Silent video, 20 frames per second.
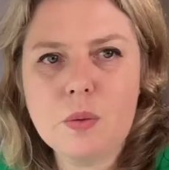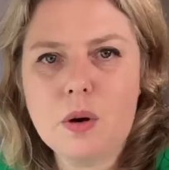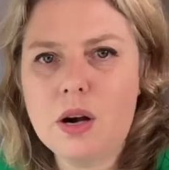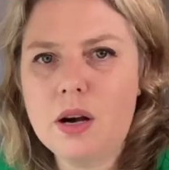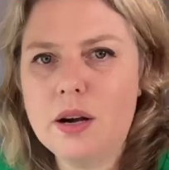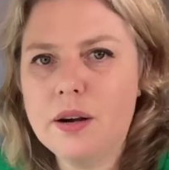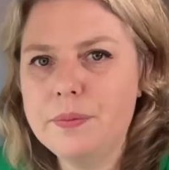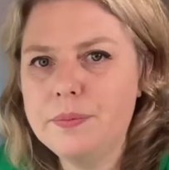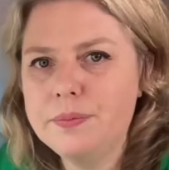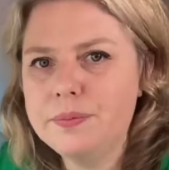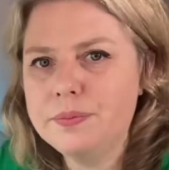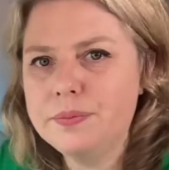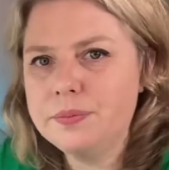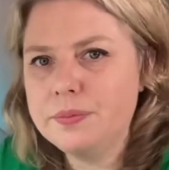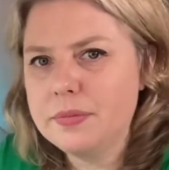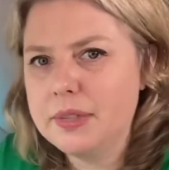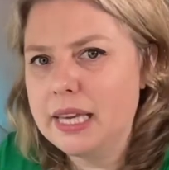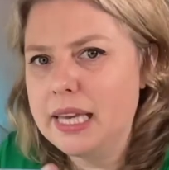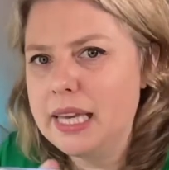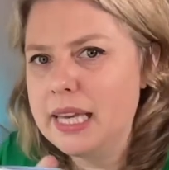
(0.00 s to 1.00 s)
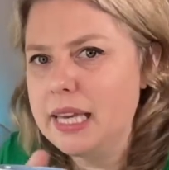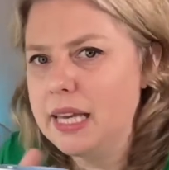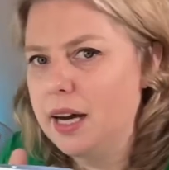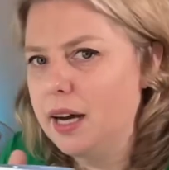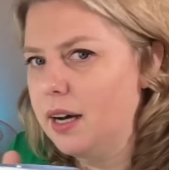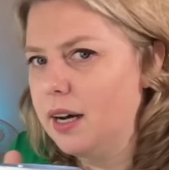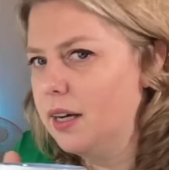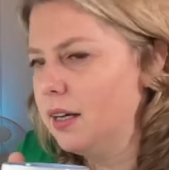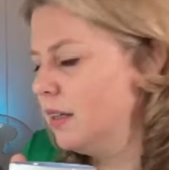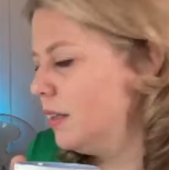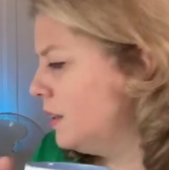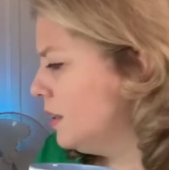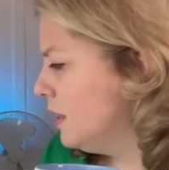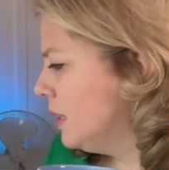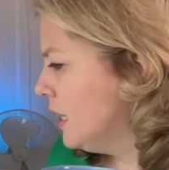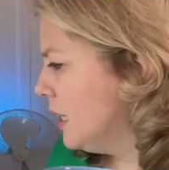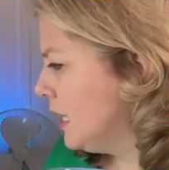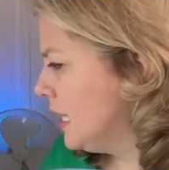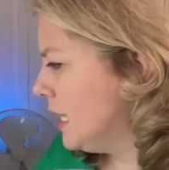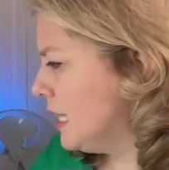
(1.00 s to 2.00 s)
one here
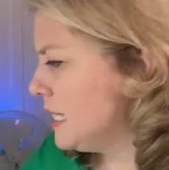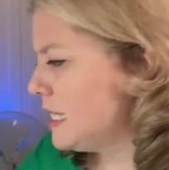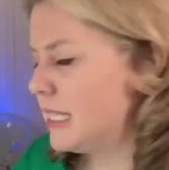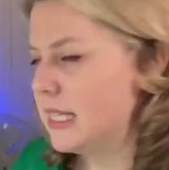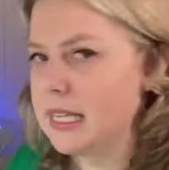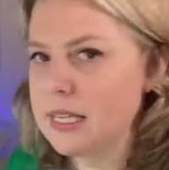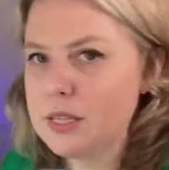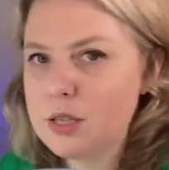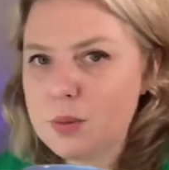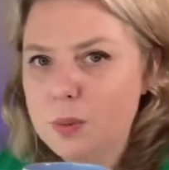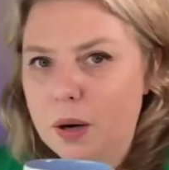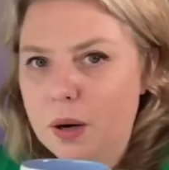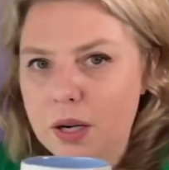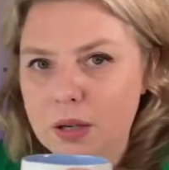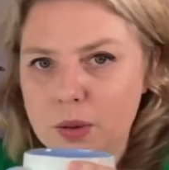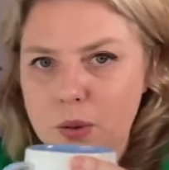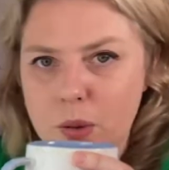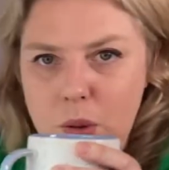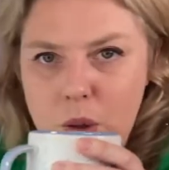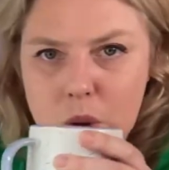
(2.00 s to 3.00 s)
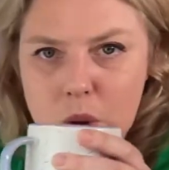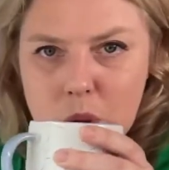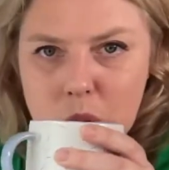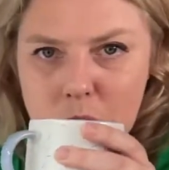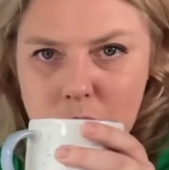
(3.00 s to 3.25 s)
is this one.